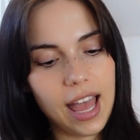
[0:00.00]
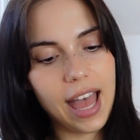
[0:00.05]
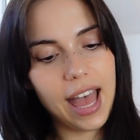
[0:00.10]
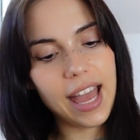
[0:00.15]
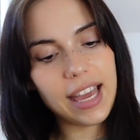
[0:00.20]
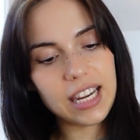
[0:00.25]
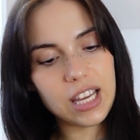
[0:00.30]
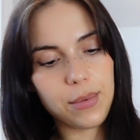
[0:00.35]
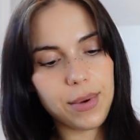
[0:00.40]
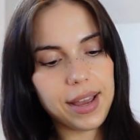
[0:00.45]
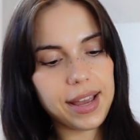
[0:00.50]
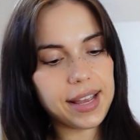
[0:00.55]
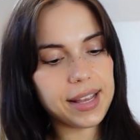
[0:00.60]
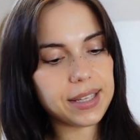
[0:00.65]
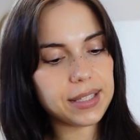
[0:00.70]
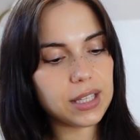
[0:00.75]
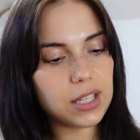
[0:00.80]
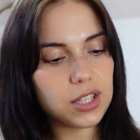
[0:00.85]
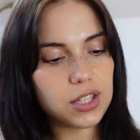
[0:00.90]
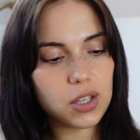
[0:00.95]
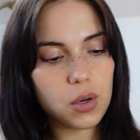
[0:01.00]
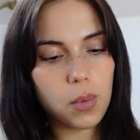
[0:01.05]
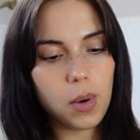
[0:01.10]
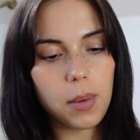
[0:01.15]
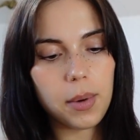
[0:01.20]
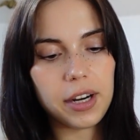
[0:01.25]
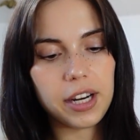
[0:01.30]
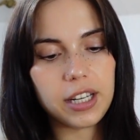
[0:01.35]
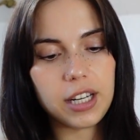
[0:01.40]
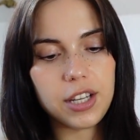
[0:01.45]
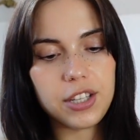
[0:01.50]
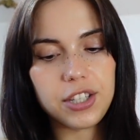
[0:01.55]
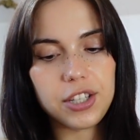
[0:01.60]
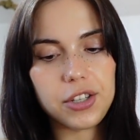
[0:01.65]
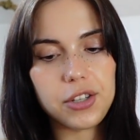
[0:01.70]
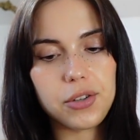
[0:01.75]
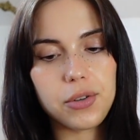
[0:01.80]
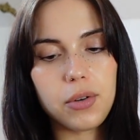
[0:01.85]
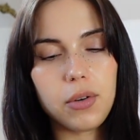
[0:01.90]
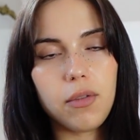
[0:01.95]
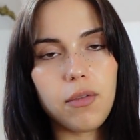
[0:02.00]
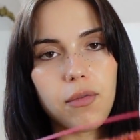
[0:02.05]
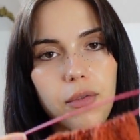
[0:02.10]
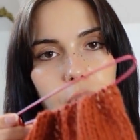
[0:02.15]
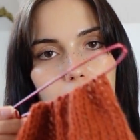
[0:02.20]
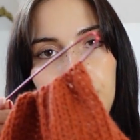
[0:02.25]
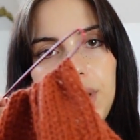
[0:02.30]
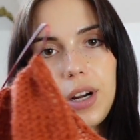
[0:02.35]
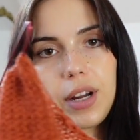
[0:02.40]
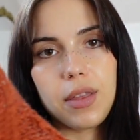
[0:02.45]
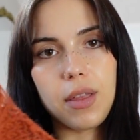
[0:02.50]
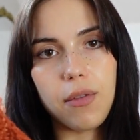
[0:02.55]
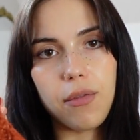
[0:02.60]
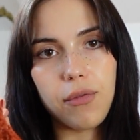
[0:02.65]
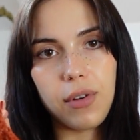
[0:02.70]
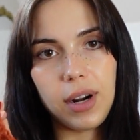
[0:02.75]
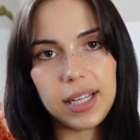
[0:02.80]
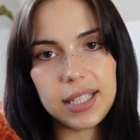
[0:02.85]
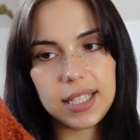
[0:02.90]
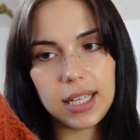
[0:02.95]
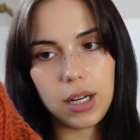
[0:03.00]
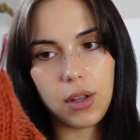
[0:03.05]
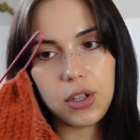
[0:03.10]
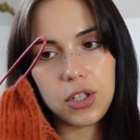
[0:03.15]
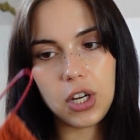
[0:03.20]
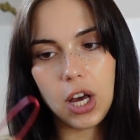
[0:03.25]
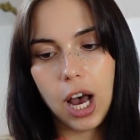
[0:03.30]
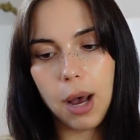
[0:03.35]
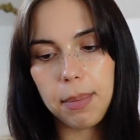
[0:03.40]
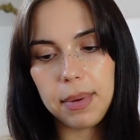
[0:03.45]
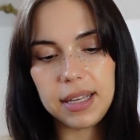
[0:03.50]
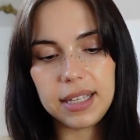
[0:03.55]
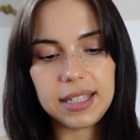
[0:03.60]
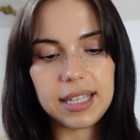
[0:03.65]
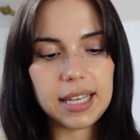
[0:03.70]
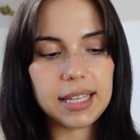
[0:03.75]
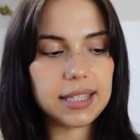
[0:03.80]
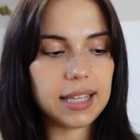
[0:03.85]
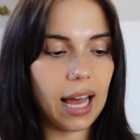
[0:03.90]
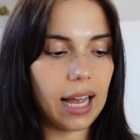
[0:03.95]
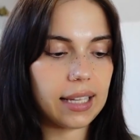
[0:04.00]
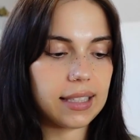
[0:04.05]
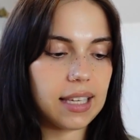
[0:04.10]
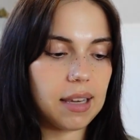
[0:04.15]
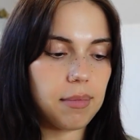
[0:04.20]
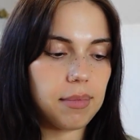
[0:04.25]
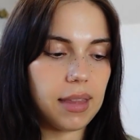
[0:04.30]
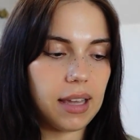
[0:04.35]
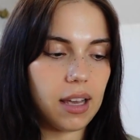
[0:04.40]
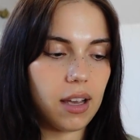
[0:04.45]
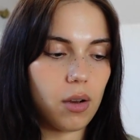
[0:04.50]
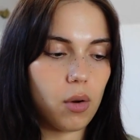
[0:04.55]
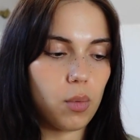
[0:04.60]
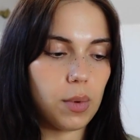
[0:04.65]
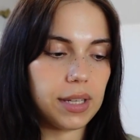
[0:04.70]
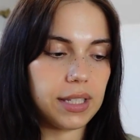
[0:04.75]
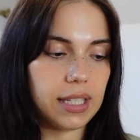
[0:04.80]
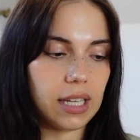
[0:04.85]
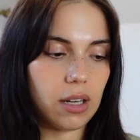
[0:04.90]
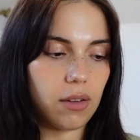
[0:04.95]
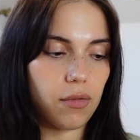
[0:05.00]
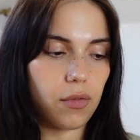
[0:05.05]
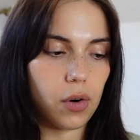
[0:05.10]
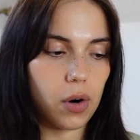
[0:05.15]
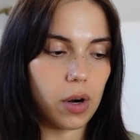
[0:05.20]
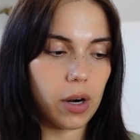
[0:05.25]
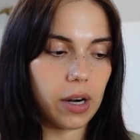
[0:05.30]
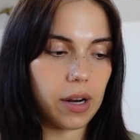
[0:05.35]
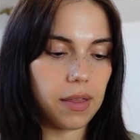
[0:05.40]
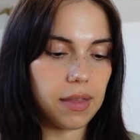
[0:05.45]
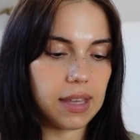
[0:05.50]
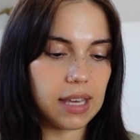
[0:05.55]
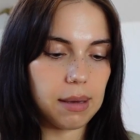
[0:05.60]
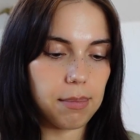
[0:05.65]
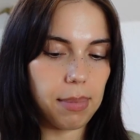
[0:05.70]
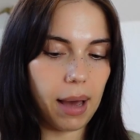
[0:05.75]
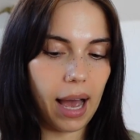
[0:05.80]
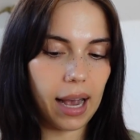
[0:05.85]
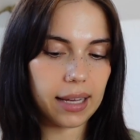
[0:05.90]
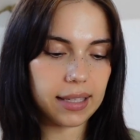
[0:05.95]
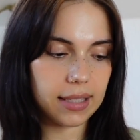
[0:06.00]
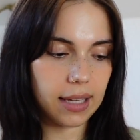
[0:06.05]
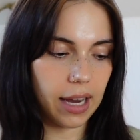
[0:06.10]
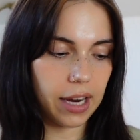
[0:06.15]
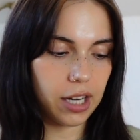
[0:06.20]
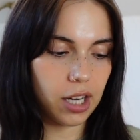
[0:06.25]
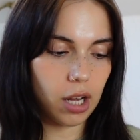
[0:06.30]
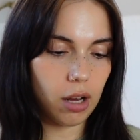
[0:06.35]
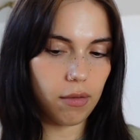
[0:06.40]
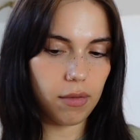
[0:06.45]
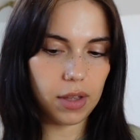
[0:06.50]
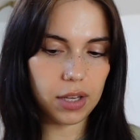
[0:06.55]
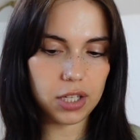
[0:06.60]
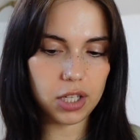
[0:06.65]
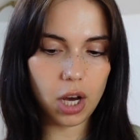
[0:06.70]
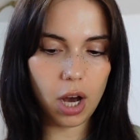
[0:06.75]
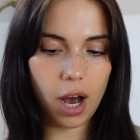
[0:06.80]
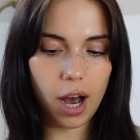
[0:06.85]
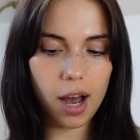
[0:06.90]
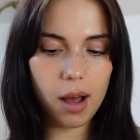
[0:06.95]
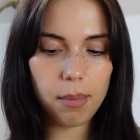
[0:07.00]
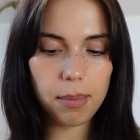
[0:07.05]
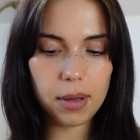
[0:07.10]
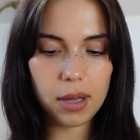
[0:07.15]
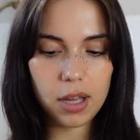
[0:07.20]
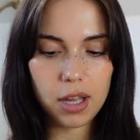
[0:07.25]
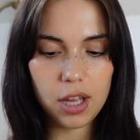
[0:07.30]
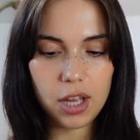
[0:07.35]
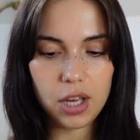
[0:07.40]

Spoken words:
Anyways, so what we're gonna do for the front side of the top is the exact same thing we did for the back side of the top.